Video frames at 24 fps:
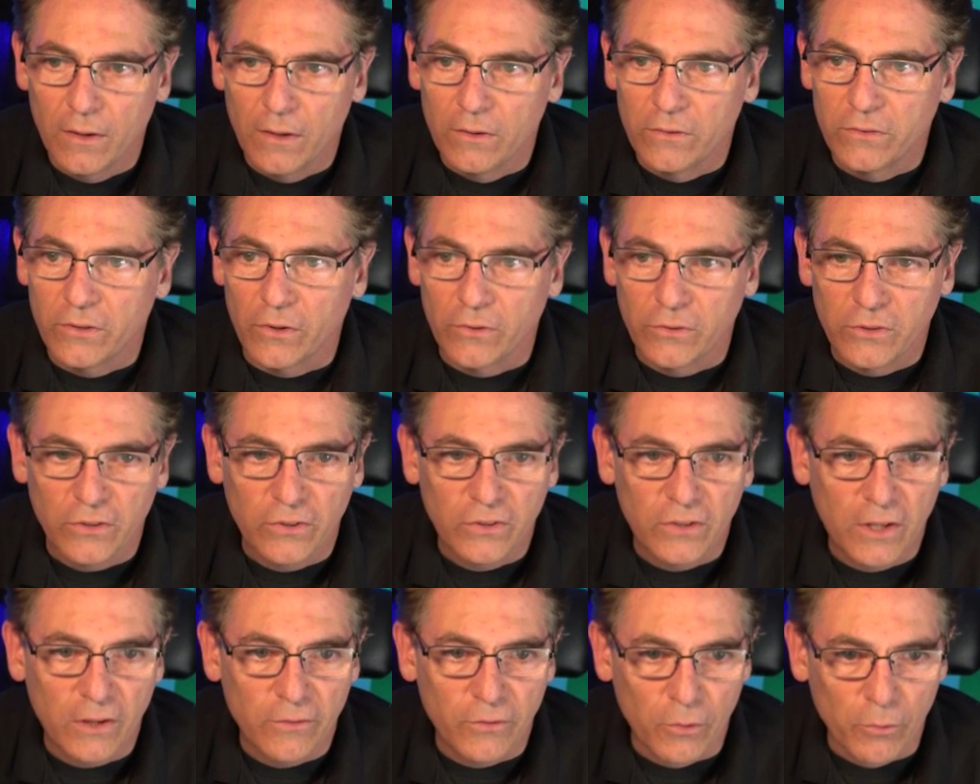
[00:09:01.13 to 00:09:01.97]
So just
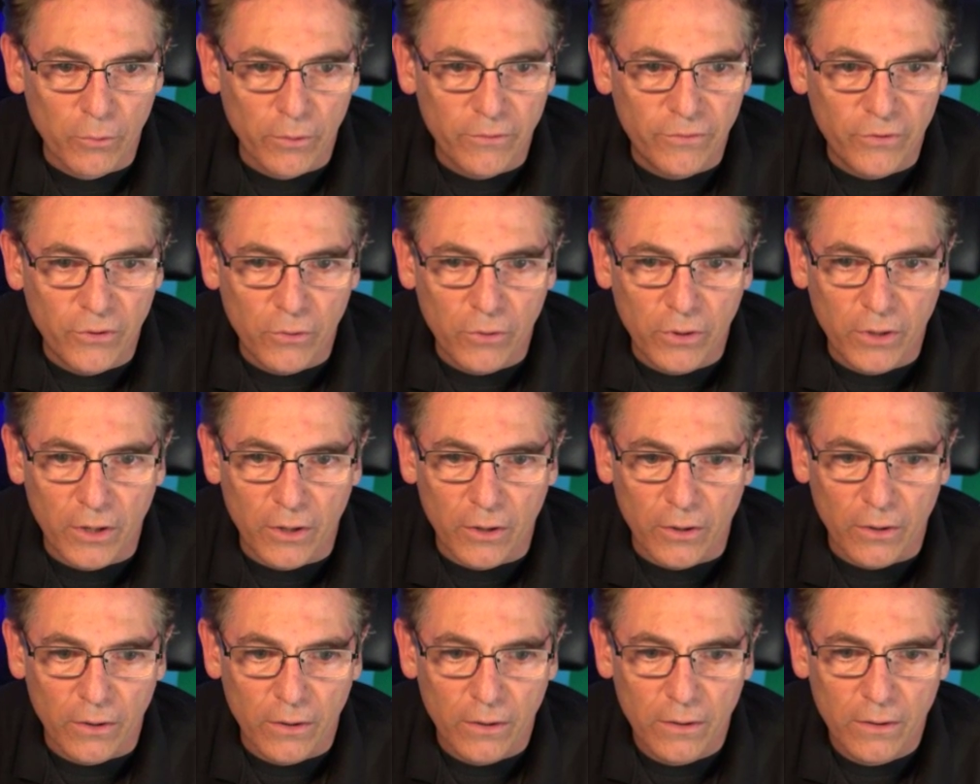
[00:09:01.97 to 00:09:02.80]
to give you a review
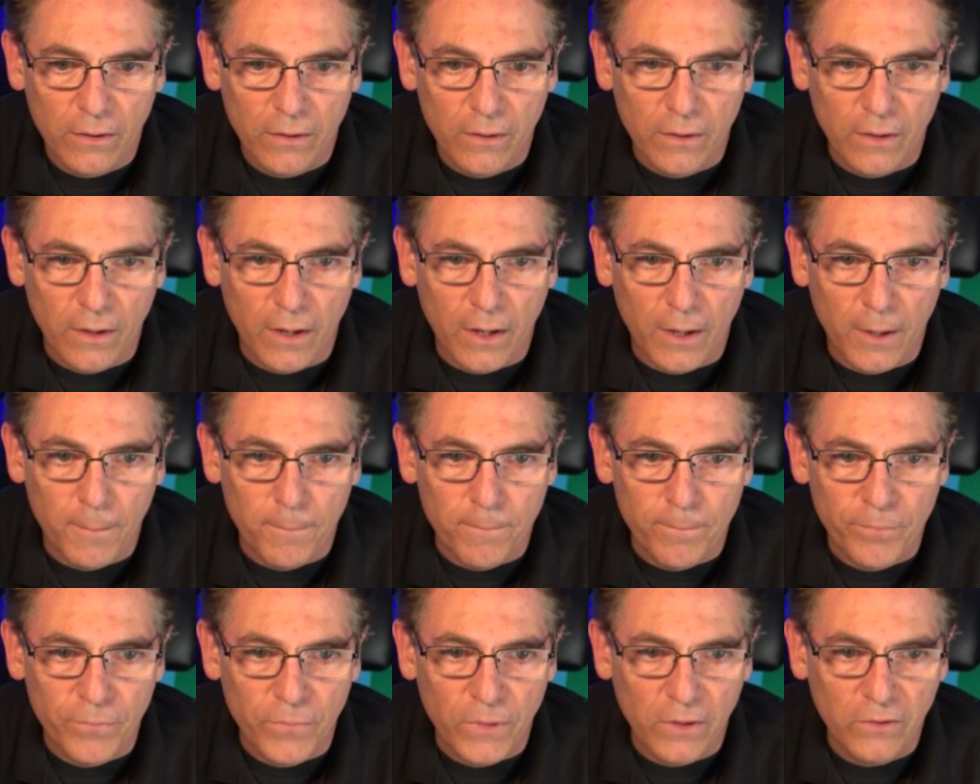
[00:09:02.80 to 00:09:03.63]
here,
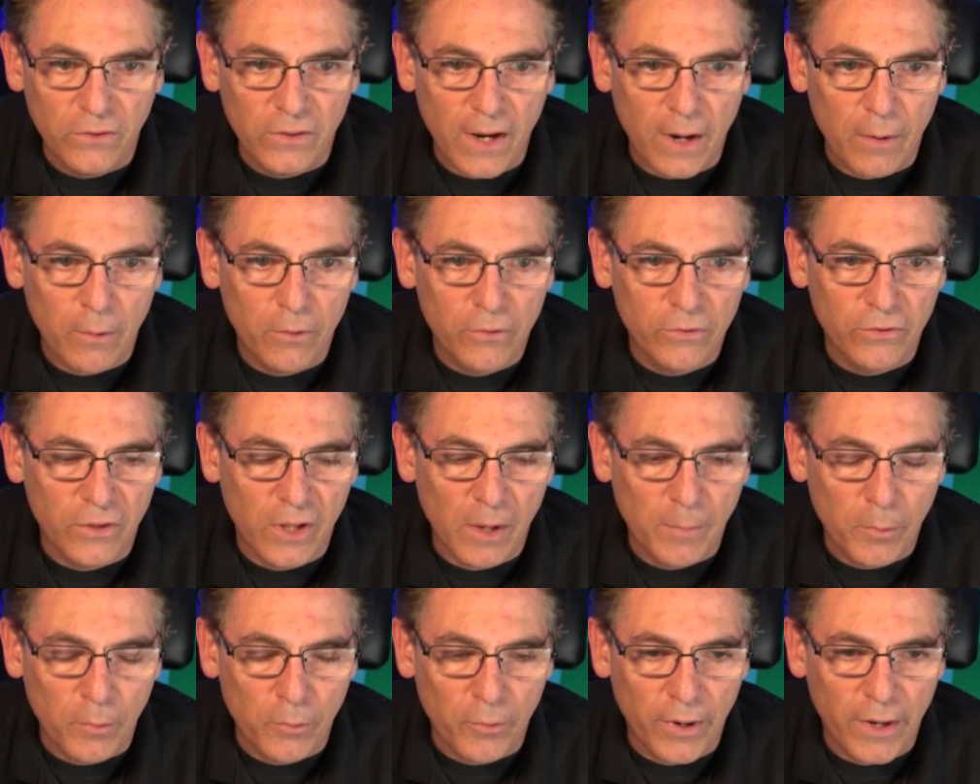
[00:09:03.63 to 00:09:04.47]
um, these arrows in the
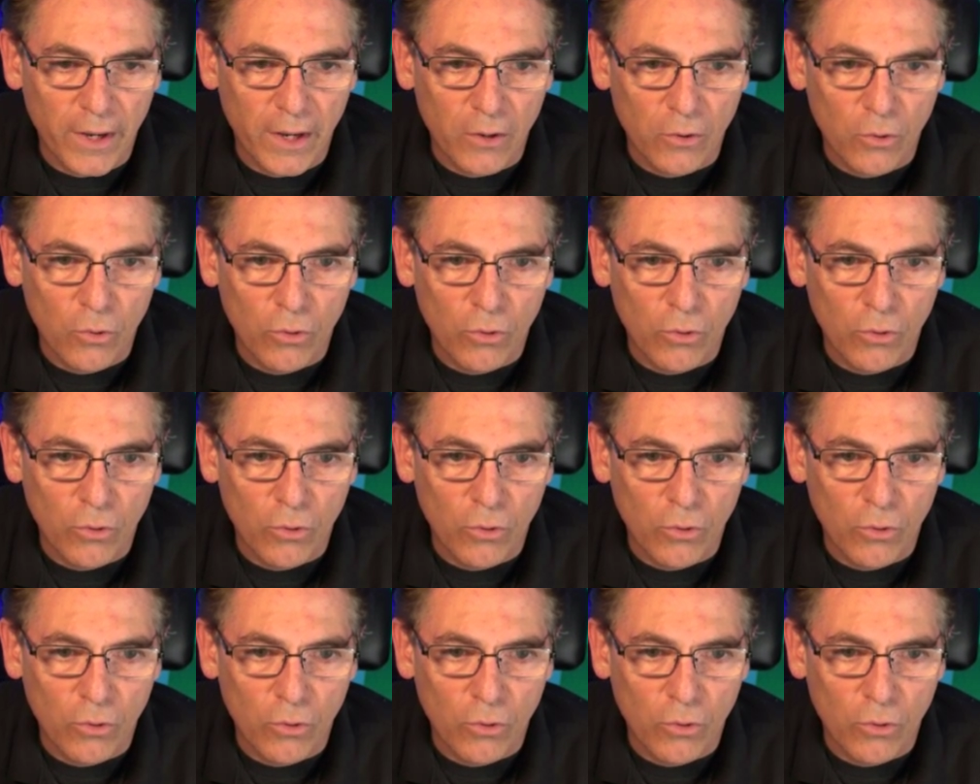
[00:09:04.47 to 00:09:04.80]
upper right-hand